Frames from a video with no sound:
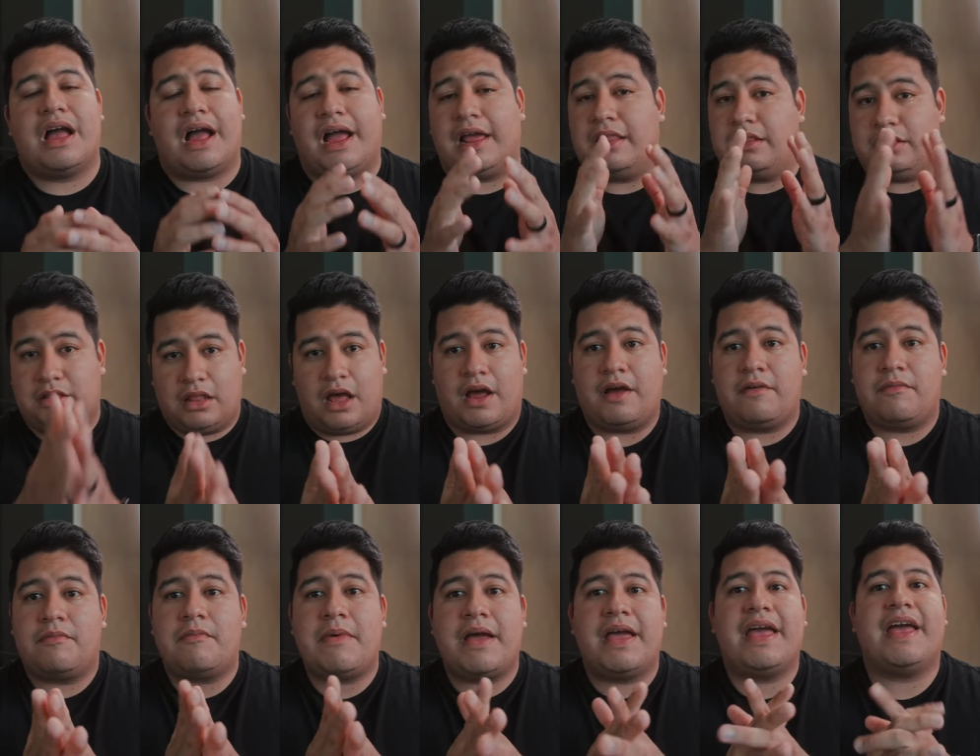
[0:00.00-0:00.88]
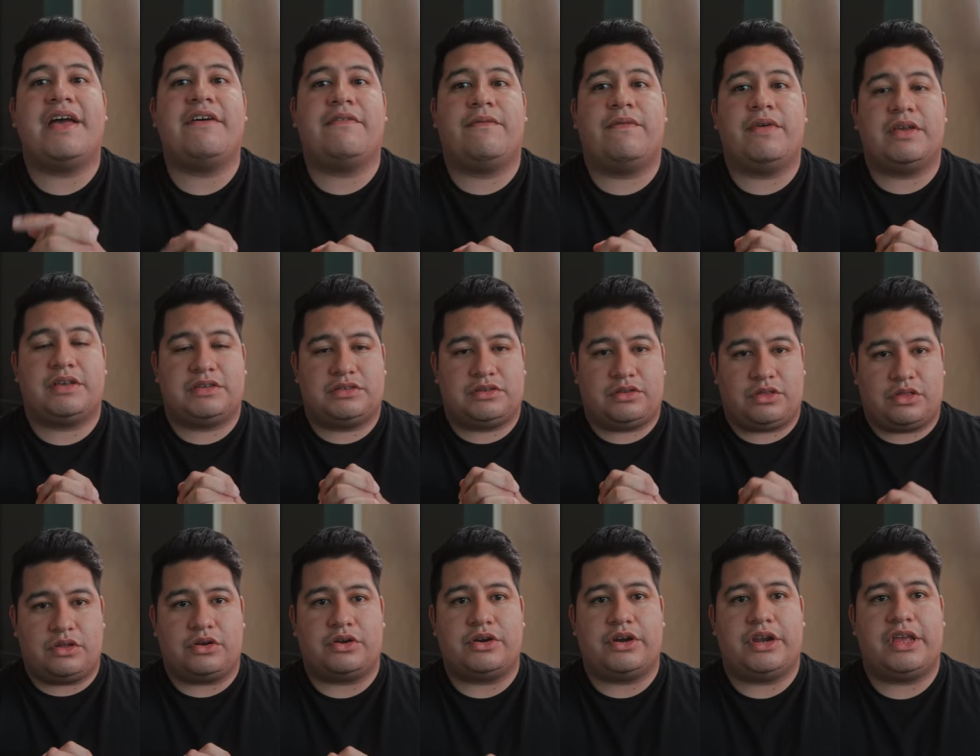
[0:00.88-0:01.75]
I love my
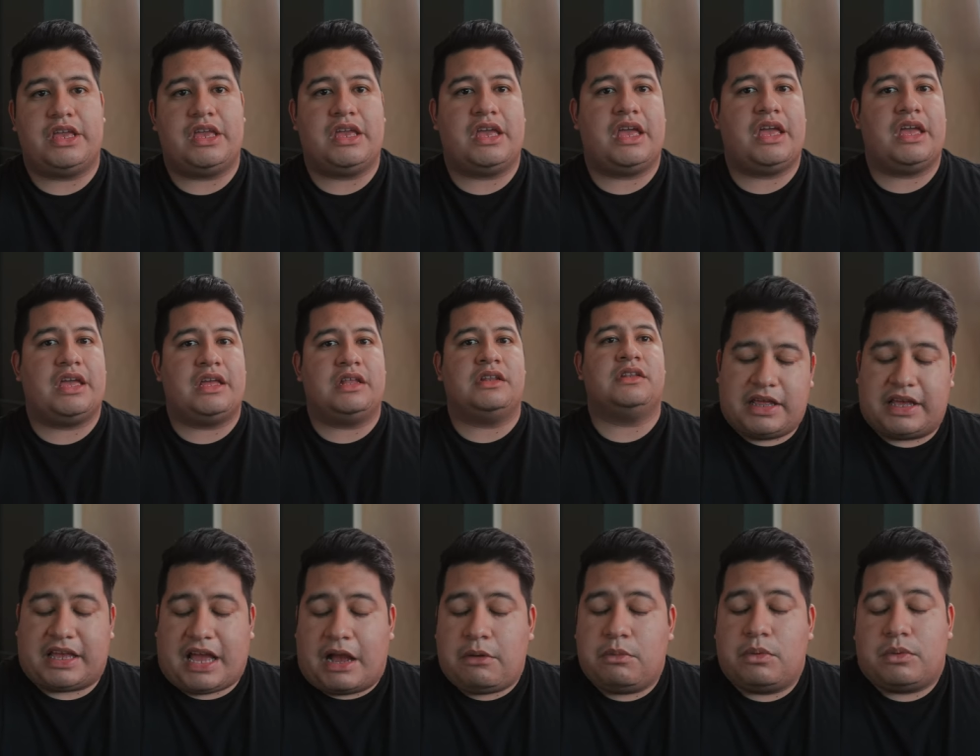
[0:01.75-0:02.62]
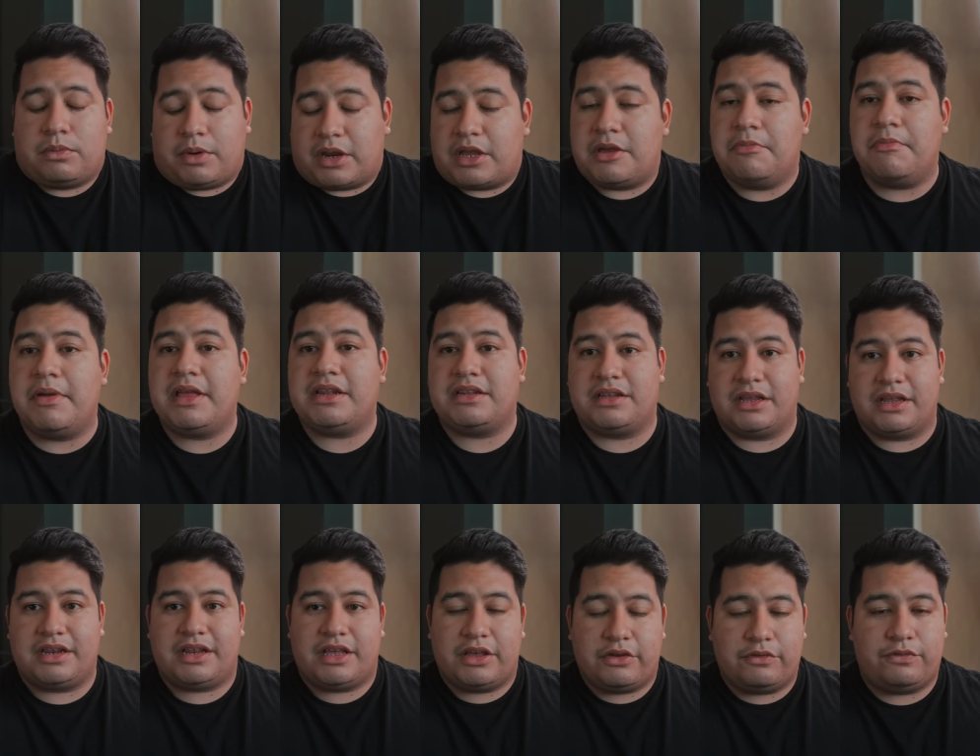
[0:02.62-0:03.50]
FX30 and like I would recommend
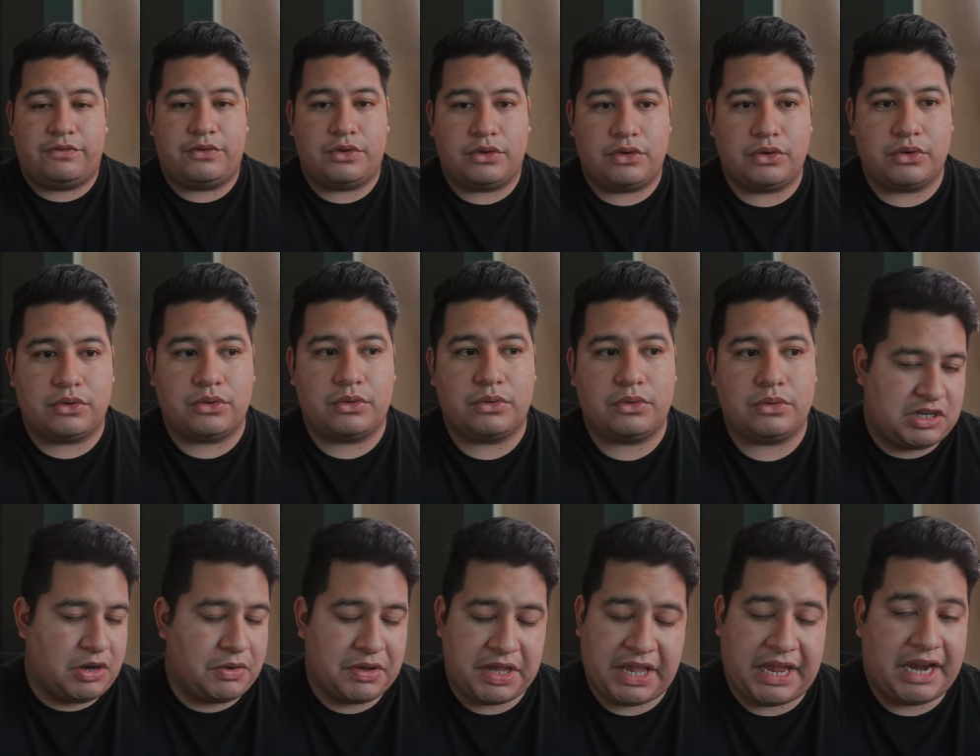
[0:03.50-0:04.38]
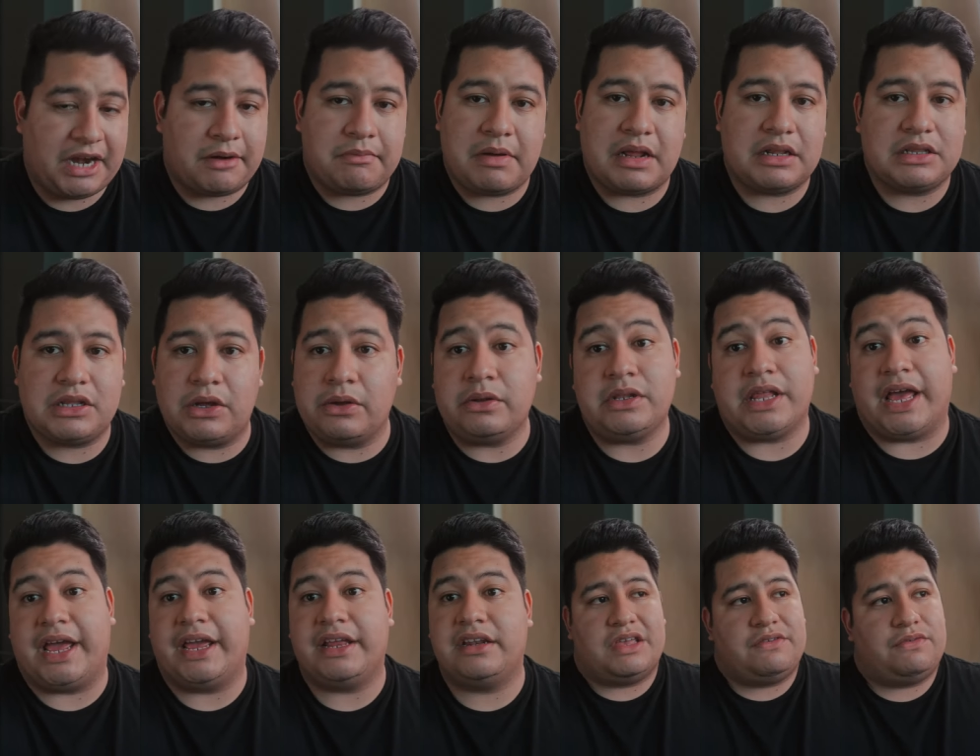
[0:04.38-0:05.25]
it if you don't care about low
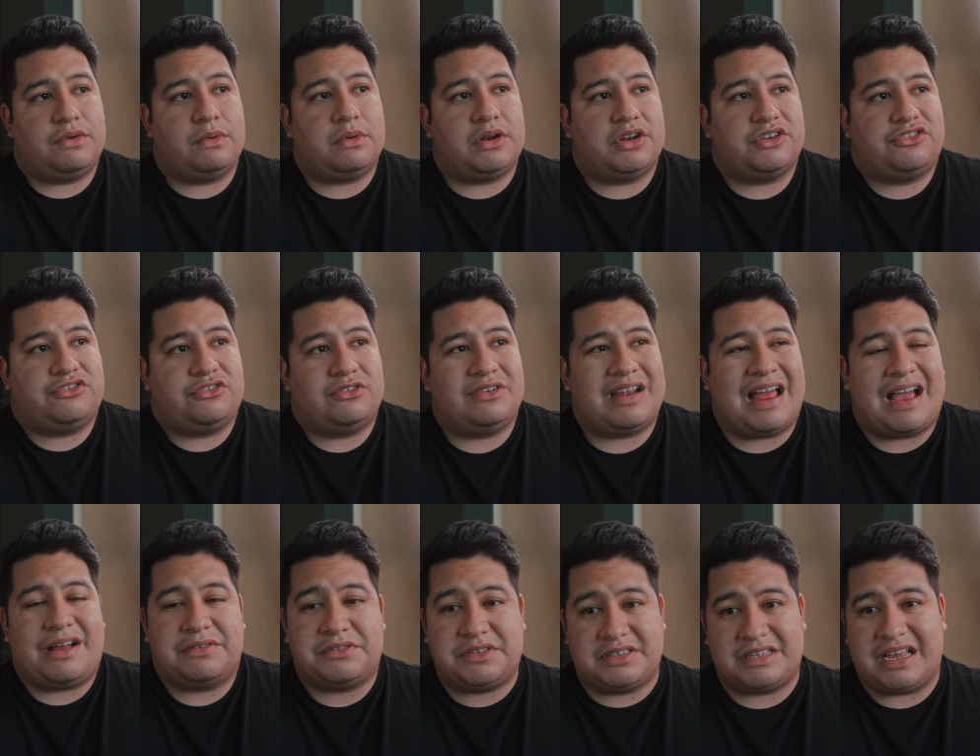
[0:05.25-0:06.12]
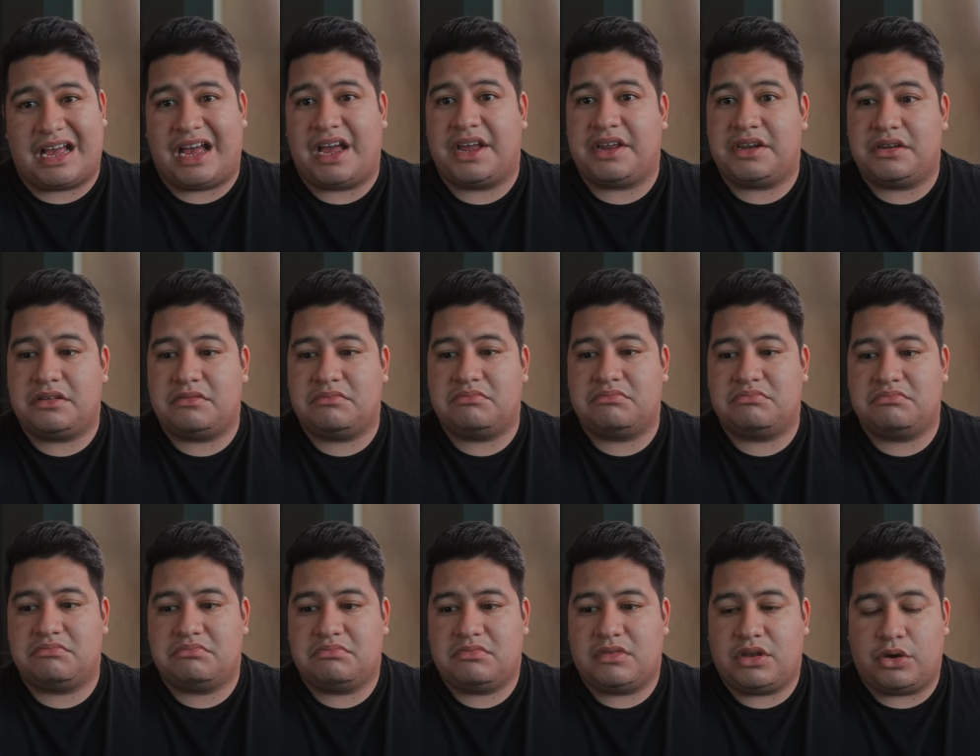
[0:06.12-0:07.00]
light. If you want to shoot outside
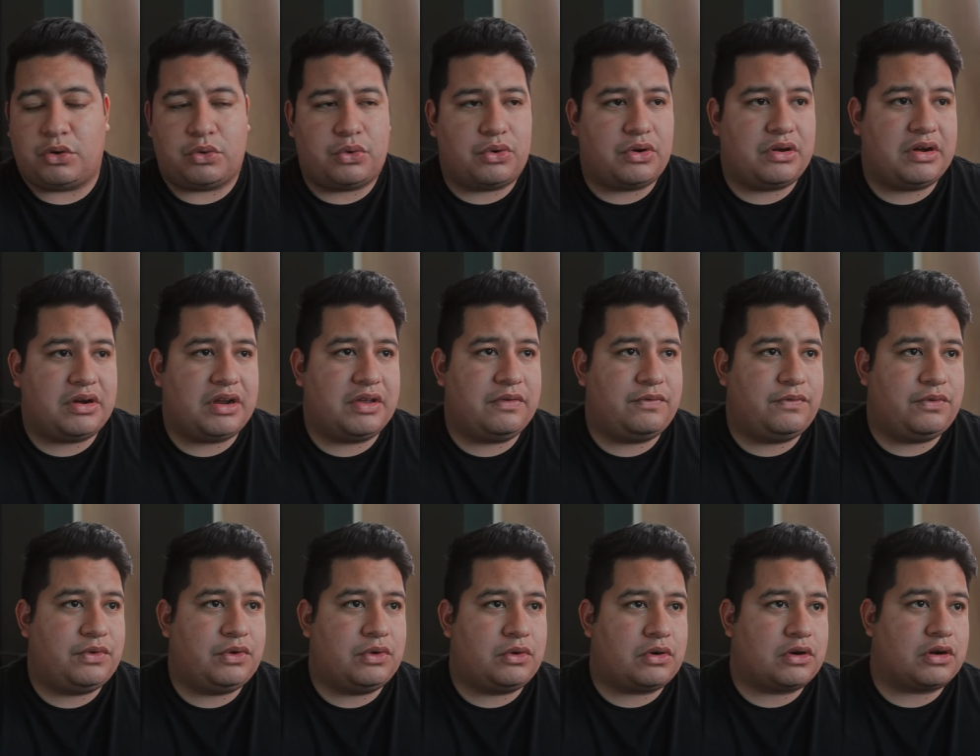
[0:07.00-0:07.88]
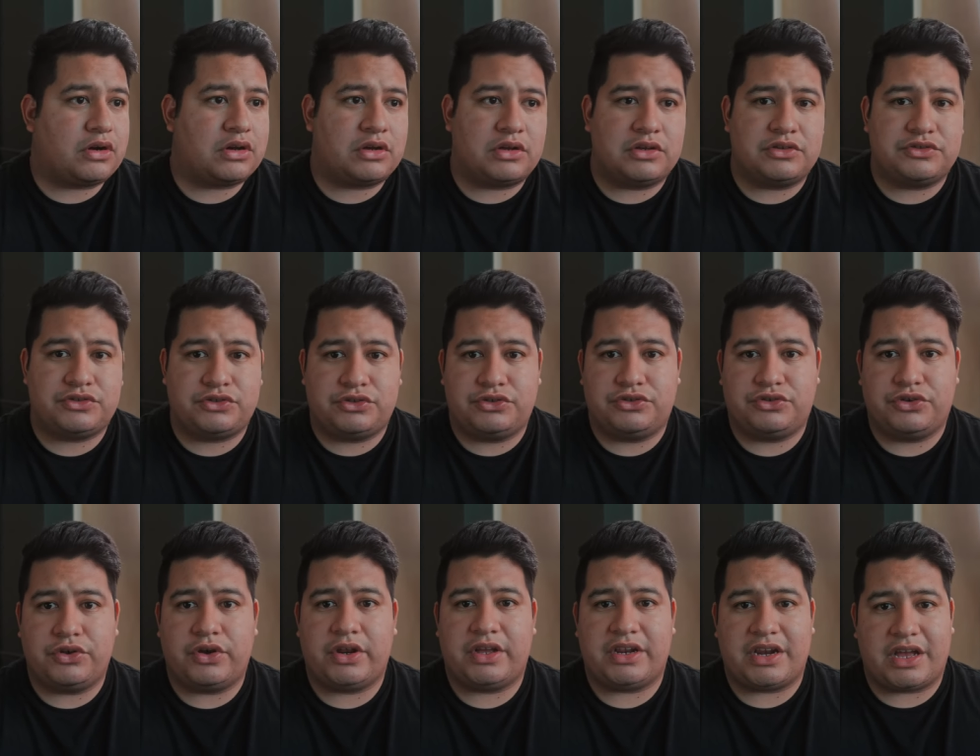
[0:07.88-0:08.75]
or if you are
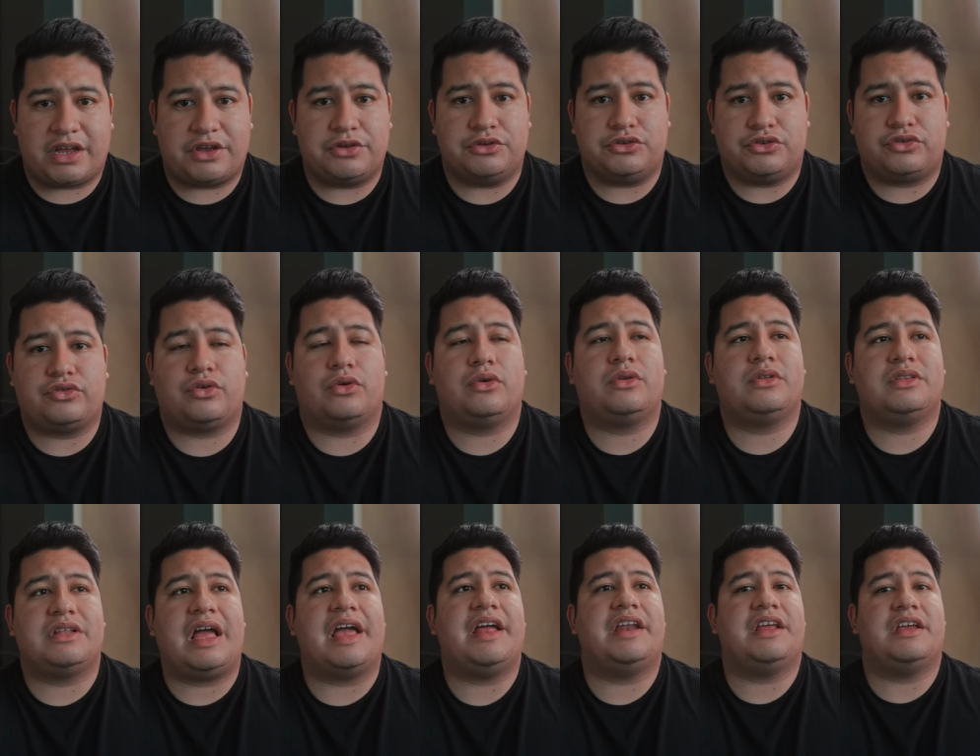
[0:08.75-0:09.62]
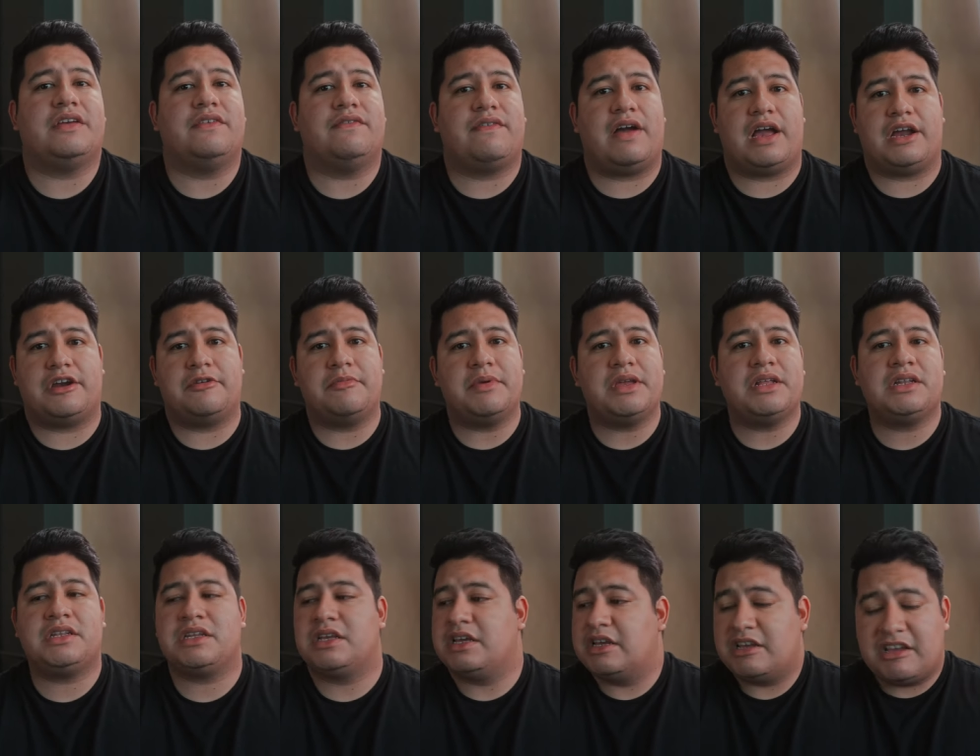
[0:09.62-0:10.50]
shooting in a controlled lighting
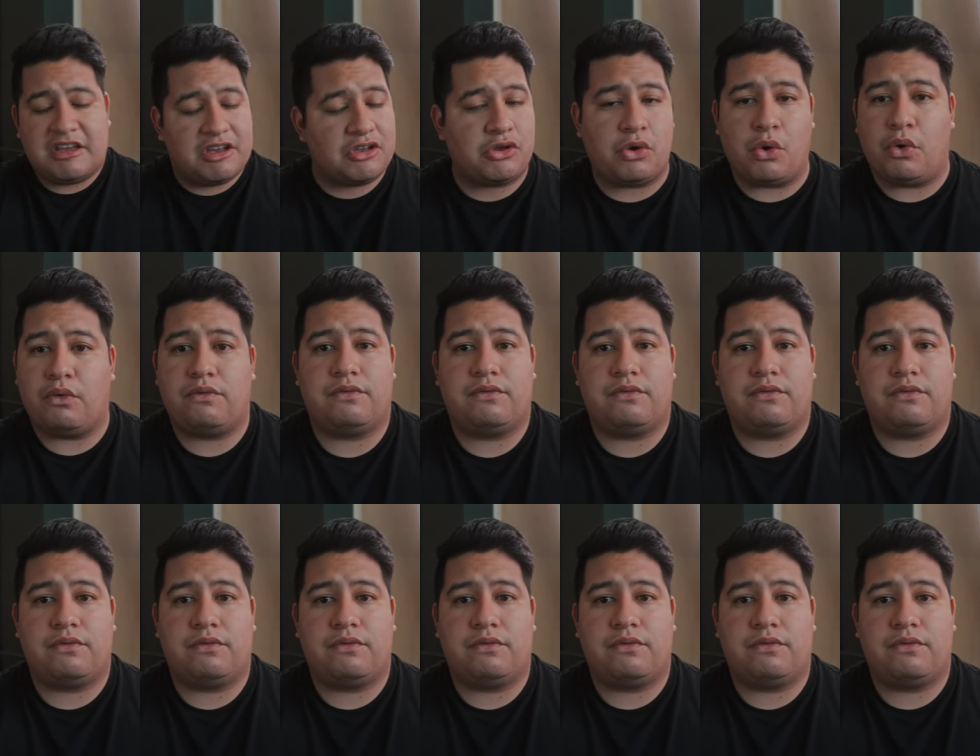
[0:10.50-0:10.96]
environment, go